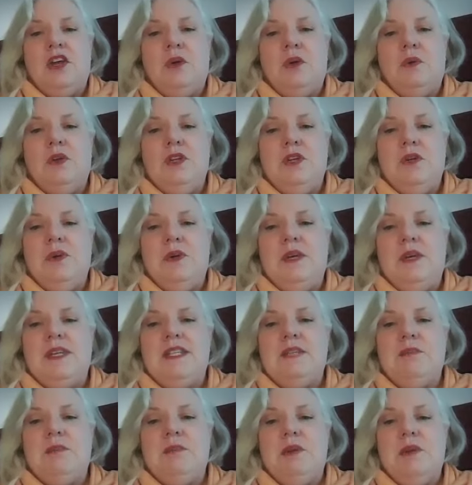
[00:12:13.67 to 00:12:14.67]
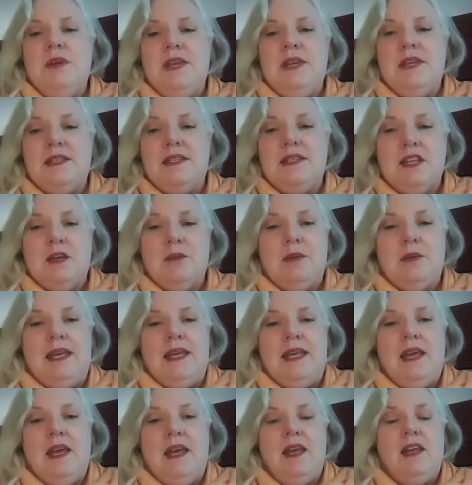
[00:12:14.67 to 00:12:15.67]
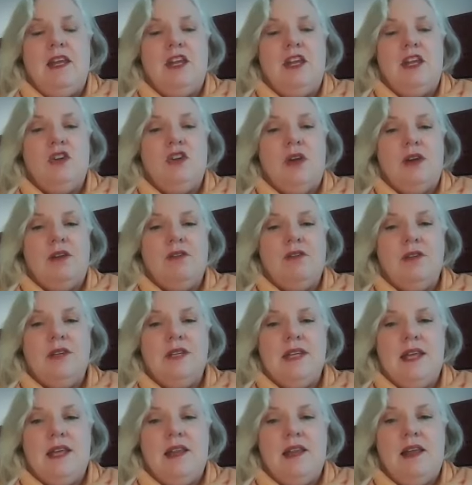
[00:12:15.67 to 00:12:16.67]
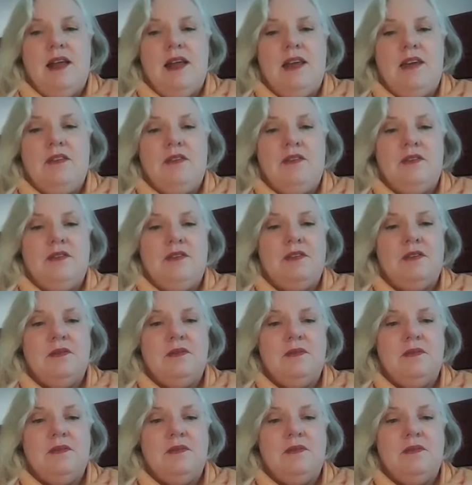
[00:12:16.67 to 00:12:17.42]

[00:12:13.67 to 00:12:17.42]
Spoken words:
when you experience them again in your everyday life.